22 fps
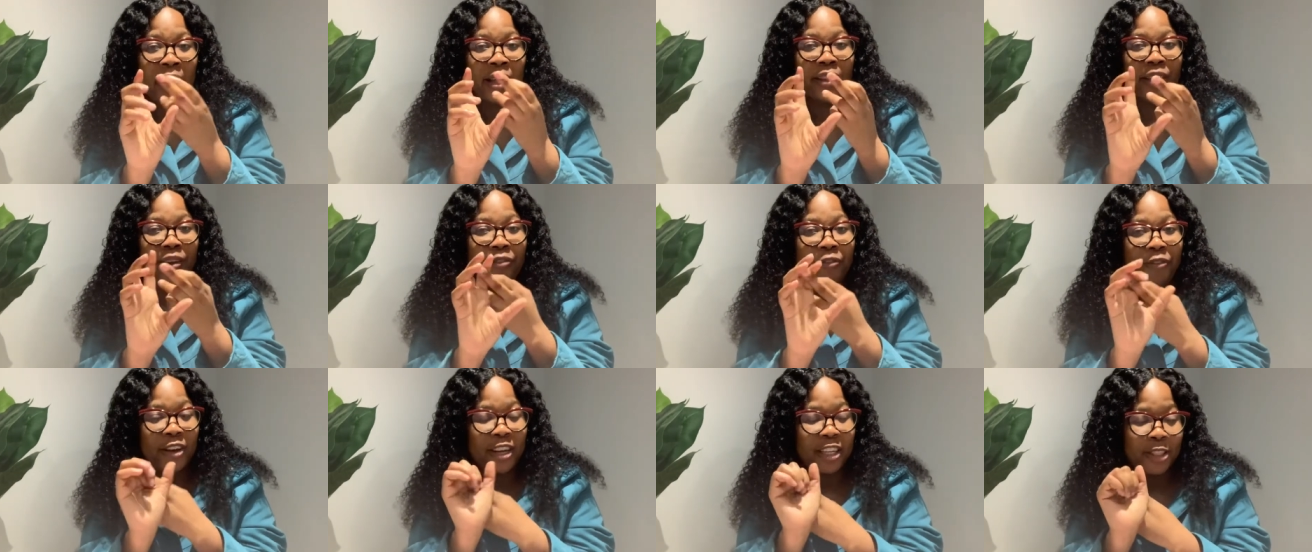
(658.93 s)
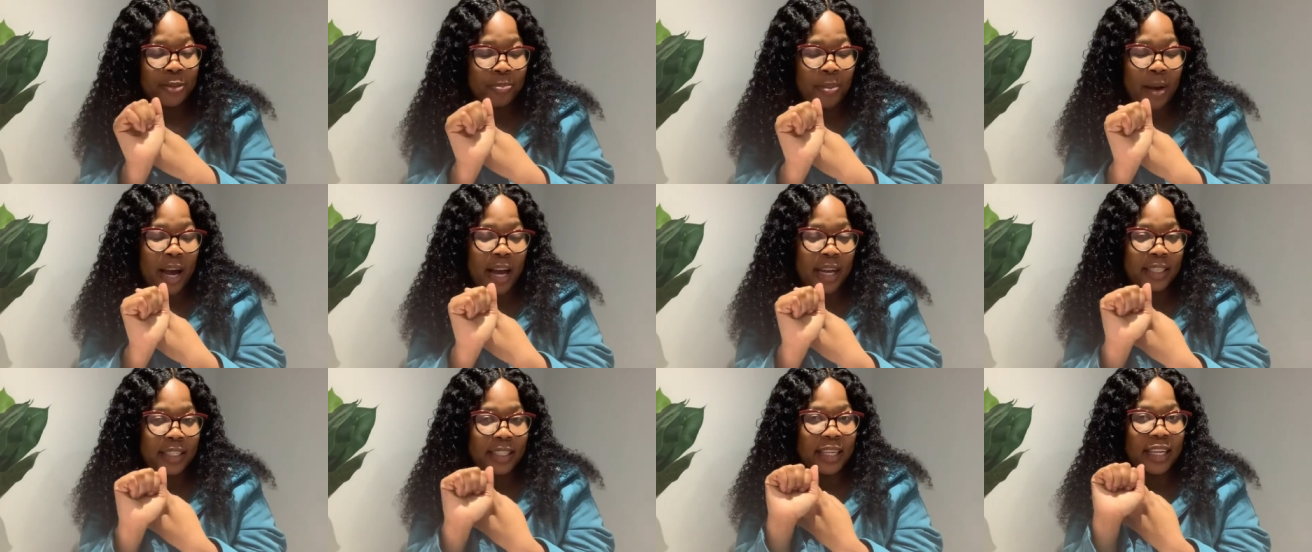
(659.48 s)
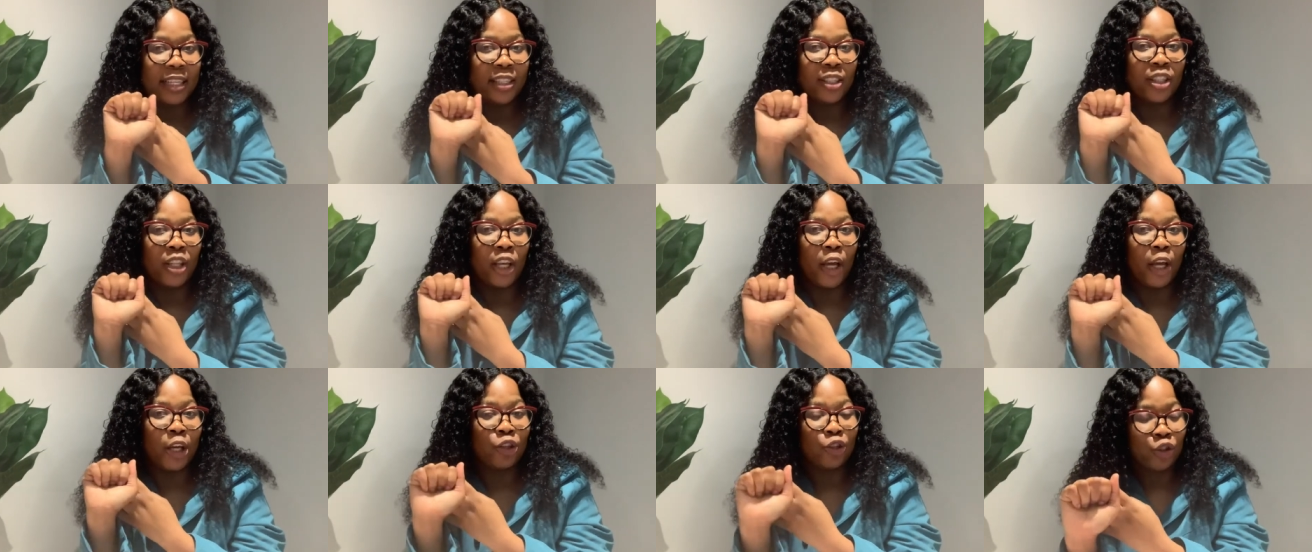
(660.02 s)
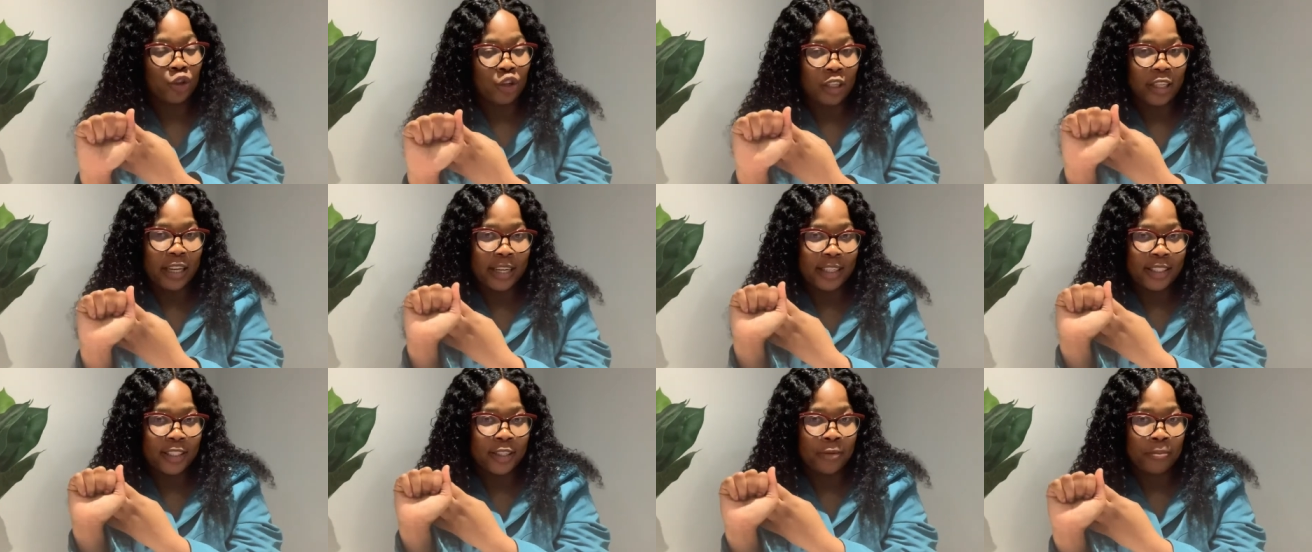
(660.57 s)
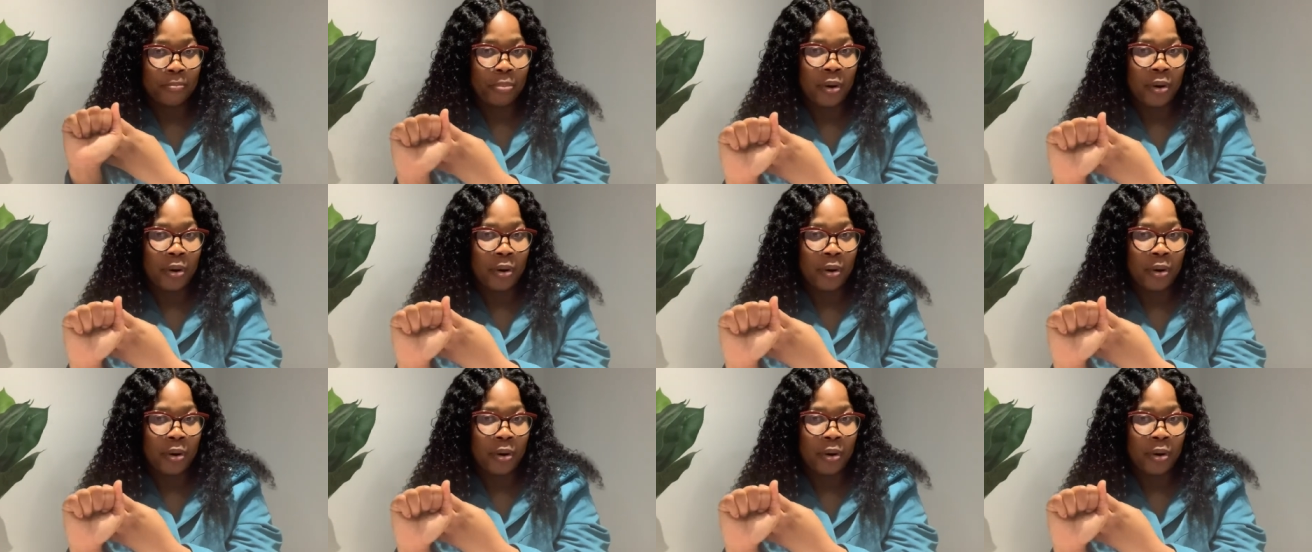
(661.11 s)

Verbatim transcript: The first part is the introduction